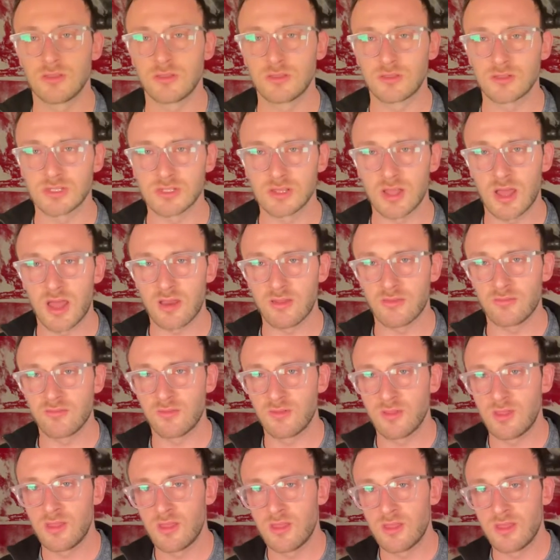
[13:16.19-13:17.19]
There's a lot
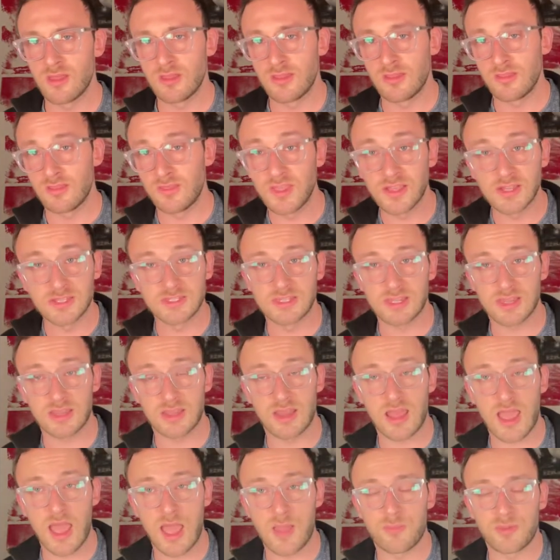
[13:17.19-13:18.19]
of things that
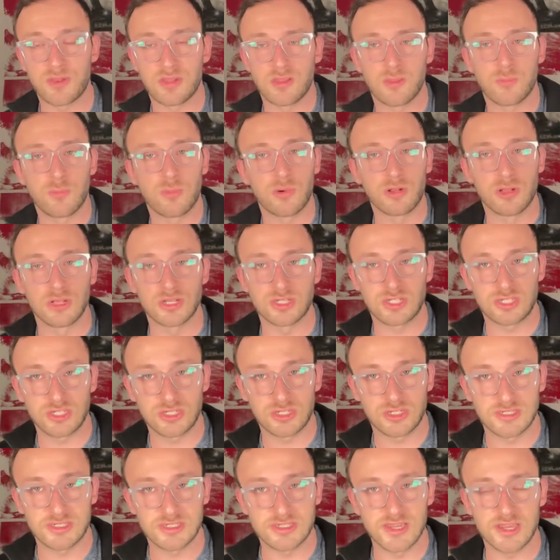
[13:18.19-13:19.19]
can happen in the
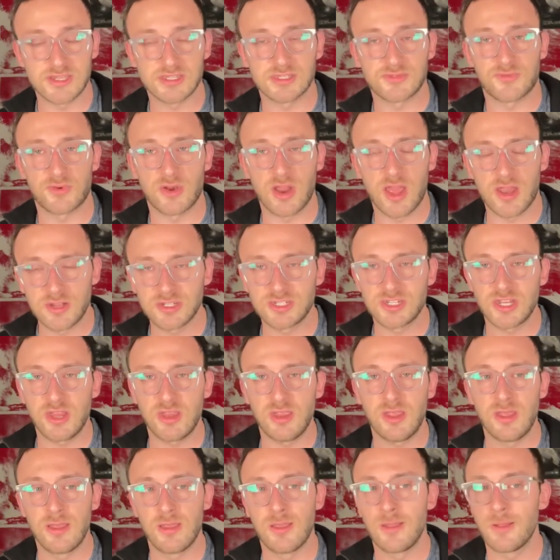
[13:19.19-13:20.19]
bullish sense for
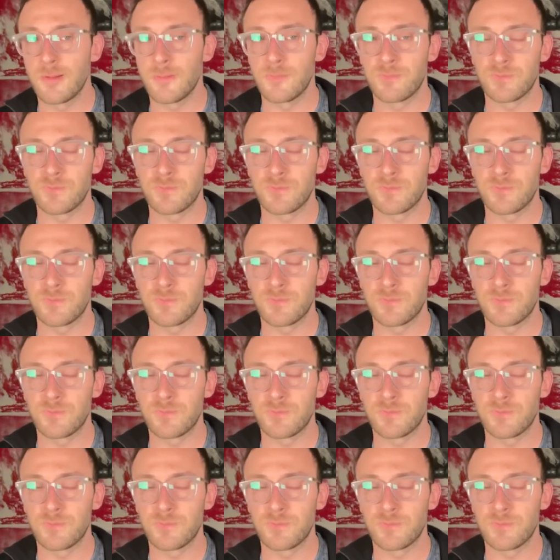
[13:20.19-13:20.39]
energy.